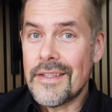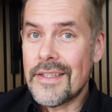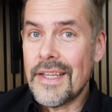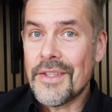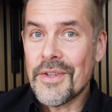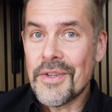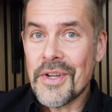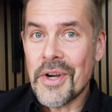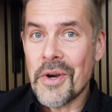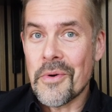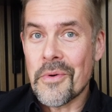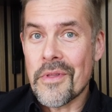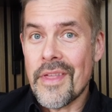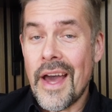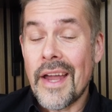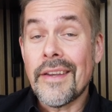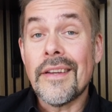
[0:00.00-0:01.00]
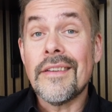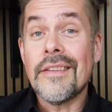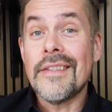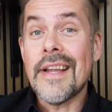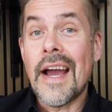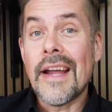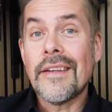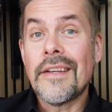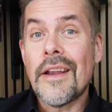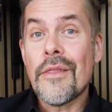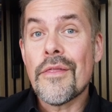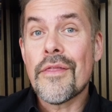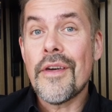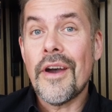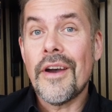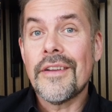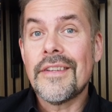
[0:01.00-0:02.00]
Did you know that in
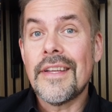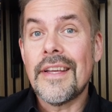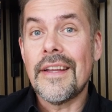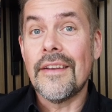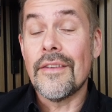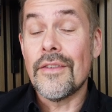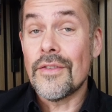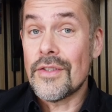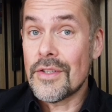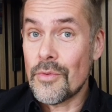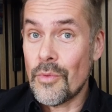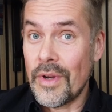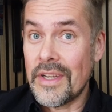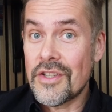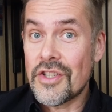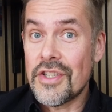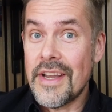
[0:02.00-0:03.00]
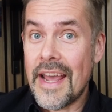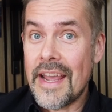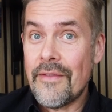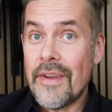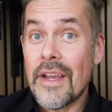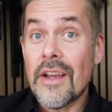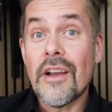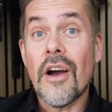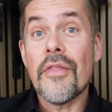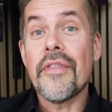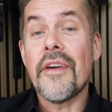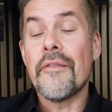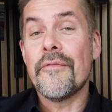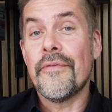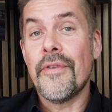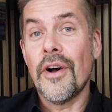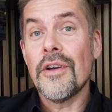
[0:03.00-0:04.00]
1913 Swedish Navy got their
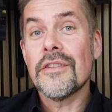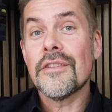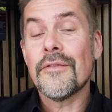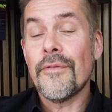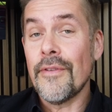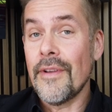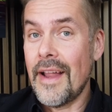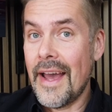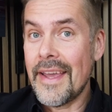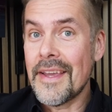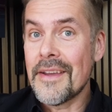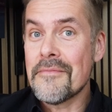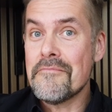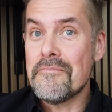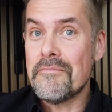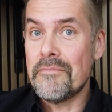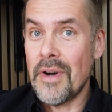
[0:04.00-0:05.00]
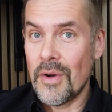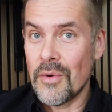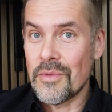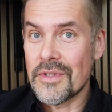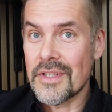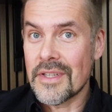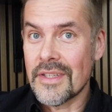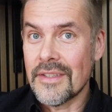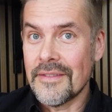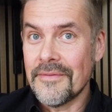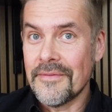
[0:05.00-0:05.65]
first flying boat?